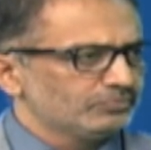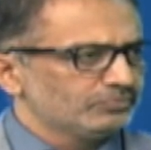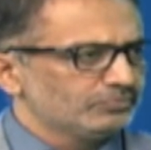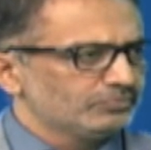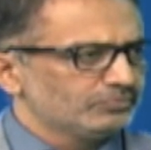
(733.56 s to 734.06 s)

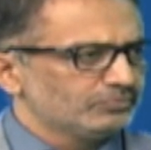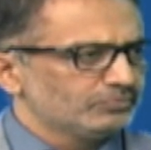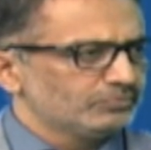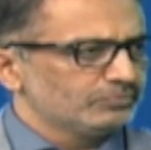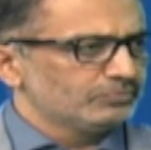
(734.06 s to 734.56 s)

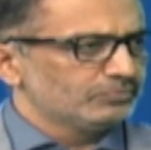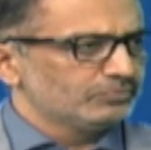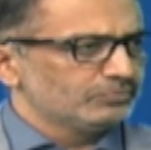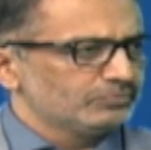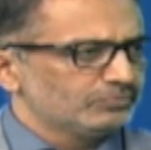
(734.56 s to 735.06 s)

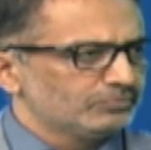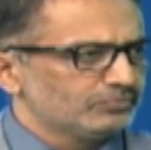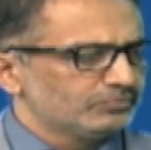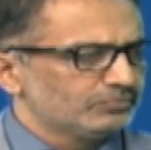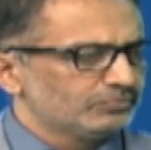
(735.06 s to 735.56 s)

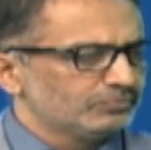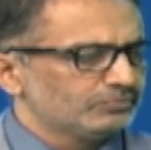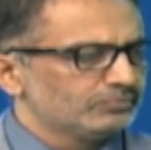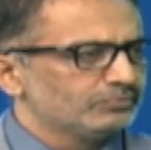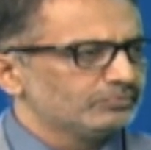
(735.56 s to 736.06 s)

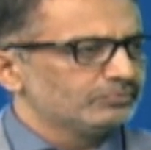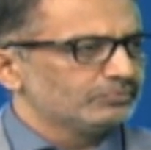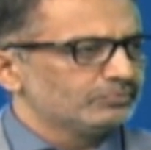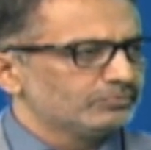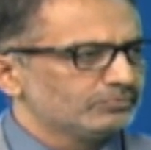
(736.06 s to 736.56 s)

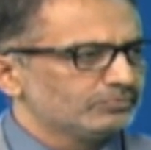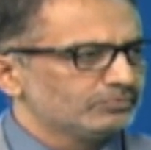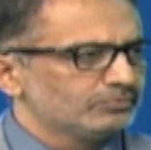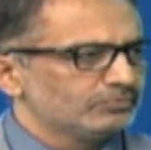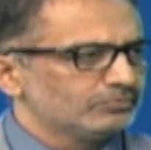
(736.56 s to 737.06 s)

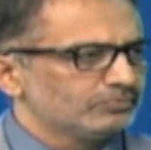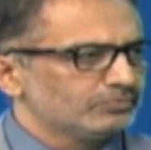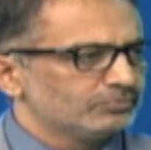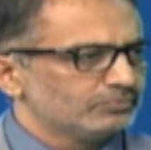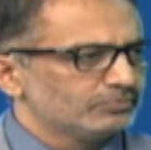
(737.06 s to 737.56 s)

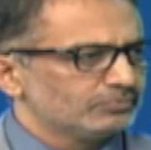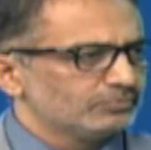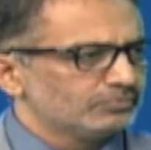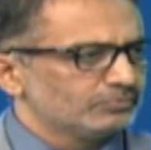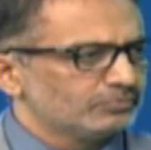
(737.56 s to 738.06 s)

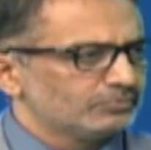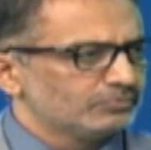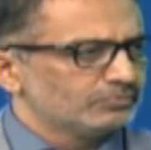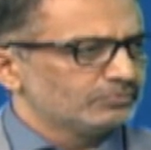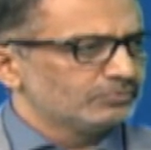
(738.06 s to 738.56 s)

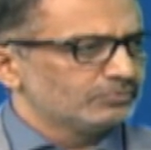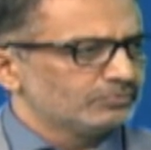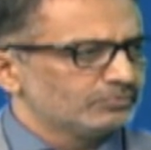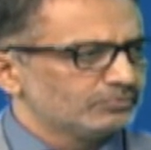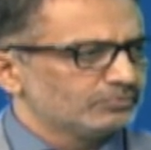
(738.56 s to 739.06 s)

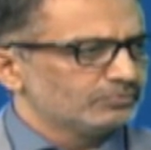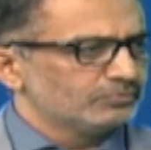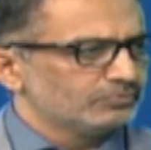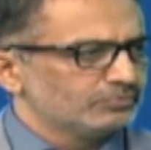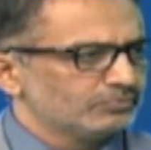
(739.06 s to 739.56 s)

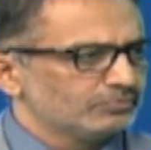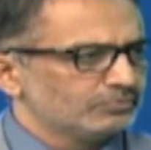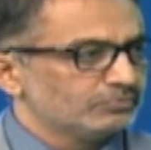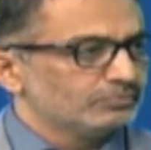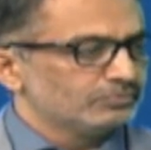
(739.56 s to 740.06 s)

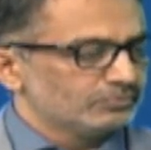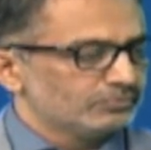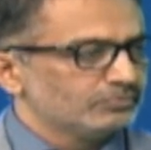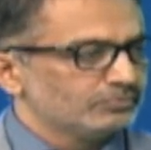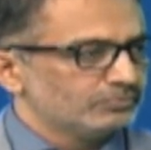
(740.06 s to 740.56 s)

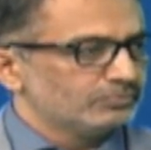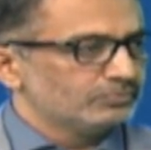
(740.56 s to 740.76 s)
The person shown says nothing.